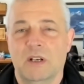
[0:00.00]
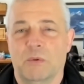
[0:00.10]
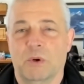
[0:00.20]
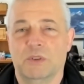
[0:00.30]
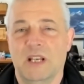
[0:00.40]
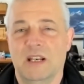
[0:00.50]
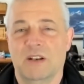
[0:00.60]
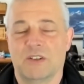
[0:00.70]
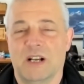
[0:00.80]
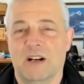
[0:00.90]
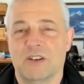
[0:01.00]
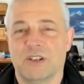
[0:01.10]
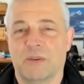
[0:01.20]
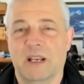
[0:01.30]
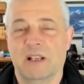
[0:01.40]
Rotating your tires
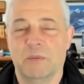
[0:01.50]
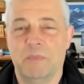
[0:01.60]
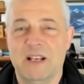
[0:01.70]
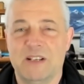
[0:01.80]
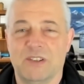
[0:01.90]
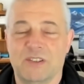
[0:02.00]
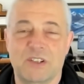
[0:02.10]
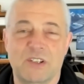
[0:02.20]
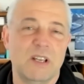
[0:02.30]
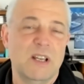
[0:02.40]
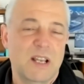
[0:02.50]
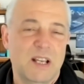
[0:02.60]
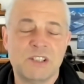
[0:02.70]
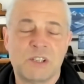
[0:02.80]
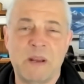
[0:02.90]
on a regular basis, and just
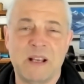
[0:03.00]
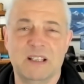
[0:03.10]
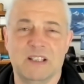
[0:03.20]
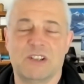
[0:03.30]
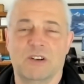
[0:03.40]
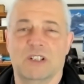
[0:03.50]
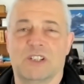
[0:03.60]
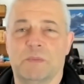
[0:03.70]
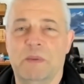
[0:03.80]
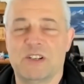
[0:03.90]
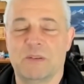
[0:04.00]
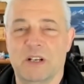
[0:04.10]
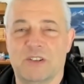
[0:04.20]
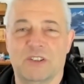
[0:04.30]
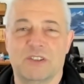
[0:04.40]
inspecting the steering and suspension,
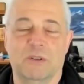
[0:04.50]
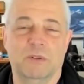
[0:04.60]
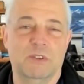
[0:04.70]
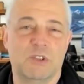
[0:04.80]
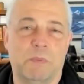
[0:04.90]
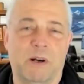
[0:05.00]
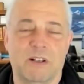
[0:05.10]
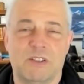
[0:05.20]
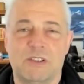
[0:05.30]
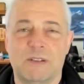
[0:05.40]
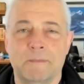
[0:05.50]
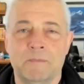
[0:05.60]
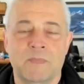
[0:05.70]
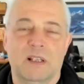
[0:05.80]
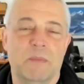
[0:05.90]
make sure there's no loose parts.
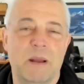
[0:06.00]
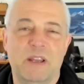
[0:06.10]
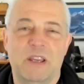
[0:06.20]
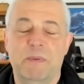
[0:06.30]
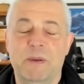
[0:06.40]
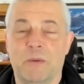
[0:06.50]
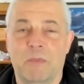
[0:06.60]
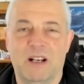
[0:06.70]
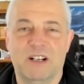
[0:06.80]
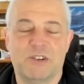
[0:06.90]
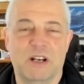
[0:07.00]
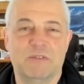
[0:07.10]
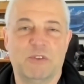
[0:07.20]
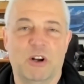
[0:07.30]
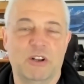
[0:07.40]
There might be computer monitoring
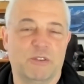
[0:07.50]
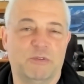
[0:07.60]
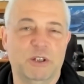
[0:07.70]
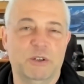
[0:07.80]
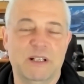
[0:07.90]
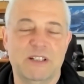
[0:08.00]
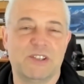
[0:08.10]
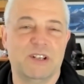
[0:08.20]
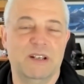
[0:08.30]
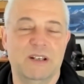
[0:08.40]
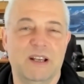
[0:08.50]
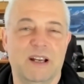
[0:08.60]
for all your fluids and